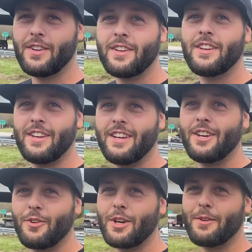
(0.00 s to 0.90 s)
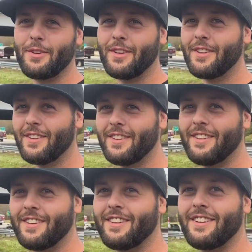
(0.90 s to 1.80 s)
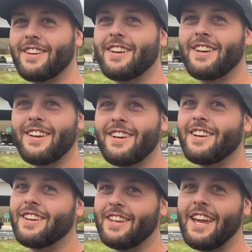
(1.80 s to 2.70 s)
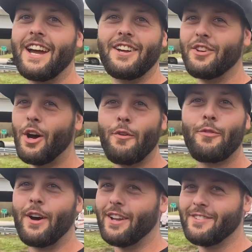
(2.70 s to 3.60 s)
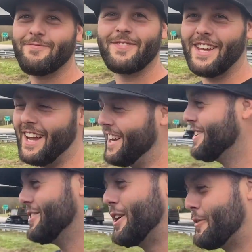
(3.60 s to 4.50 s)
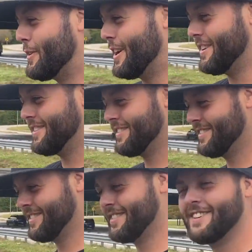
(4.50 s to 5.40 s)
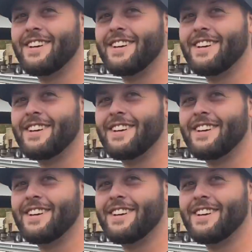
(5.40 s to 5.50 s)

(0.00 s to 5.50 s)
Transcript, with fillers: Yeah, and if it happened on the Skyway, yeah, RIP. Yeah. I might as well just driven off.